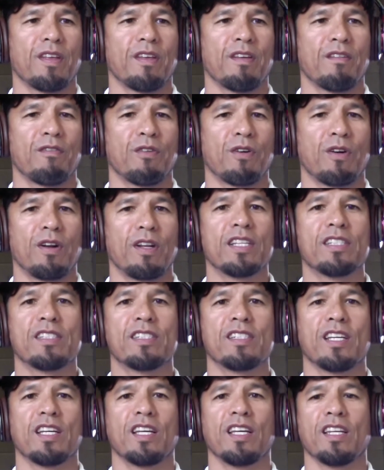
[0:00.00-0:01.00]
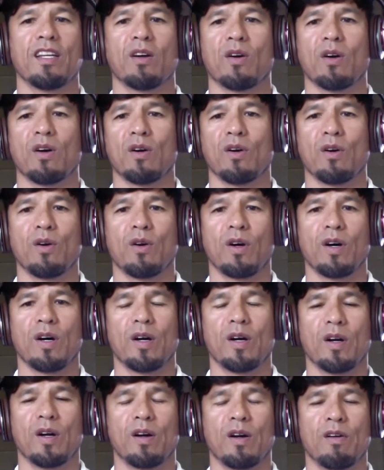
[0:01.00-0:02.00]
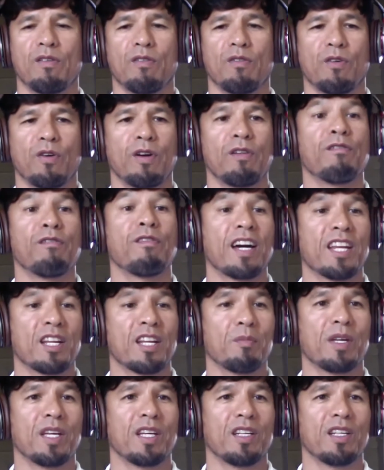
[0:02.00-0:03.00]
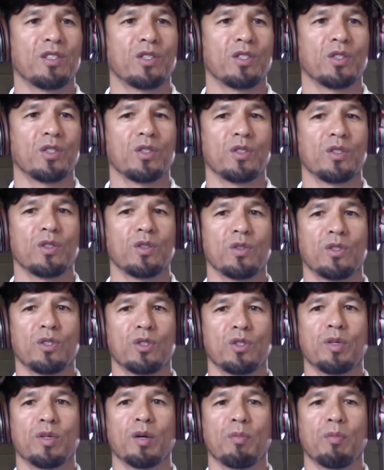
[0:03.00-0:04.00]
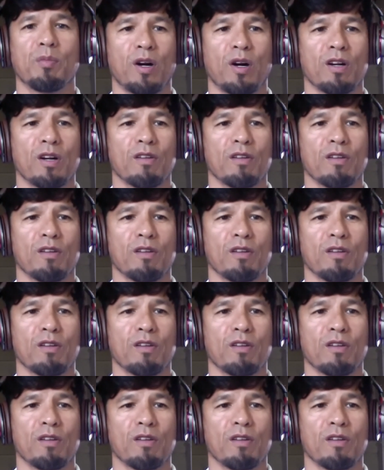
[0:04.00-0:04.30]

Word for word: for listening or uh, for inviting me to to be a part of